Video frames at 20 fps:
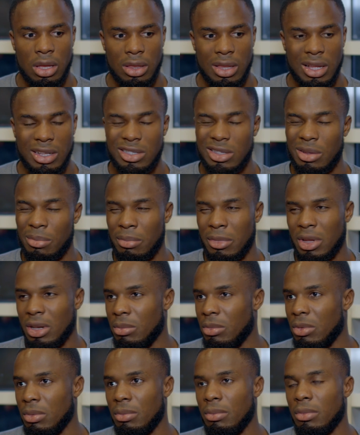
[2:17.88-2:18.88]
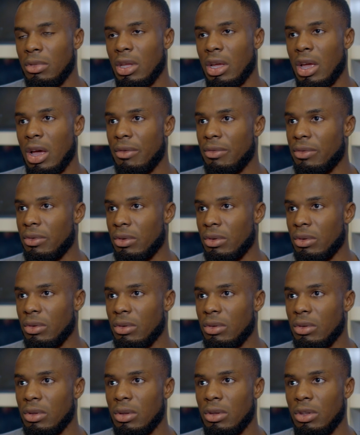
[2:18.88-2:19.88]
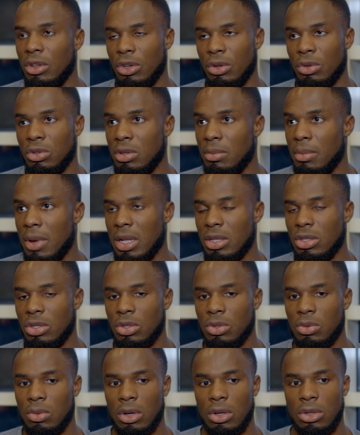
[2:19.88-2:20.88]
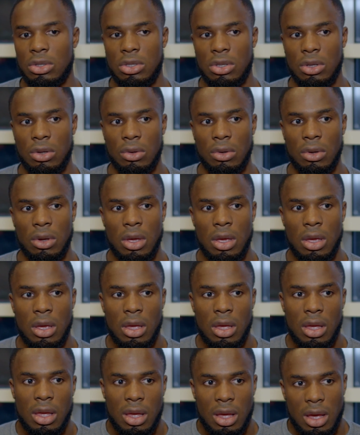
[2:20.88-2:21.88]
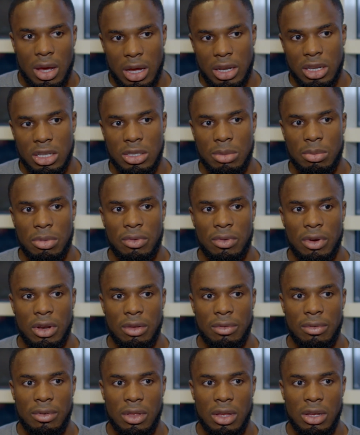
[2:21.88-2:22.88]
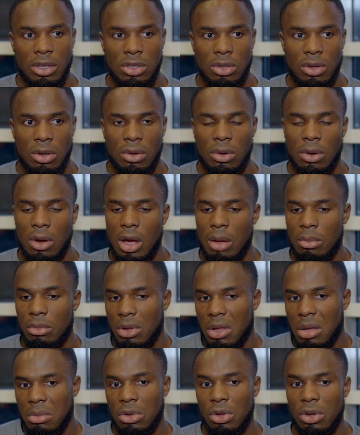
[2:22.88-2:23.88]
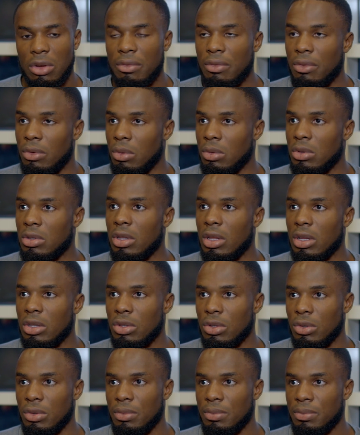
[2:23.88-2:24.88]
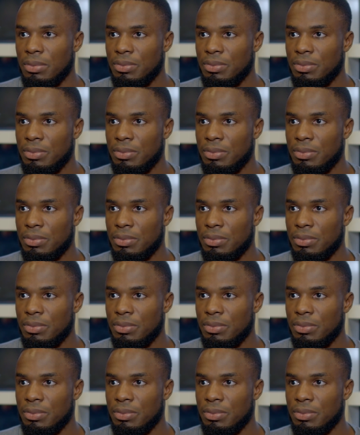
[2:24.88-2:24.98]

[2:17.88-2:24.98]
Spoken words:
that's the minimum the gaffer, you know, demands as well. So I need to be ready for that. So I'm looking forward to that too.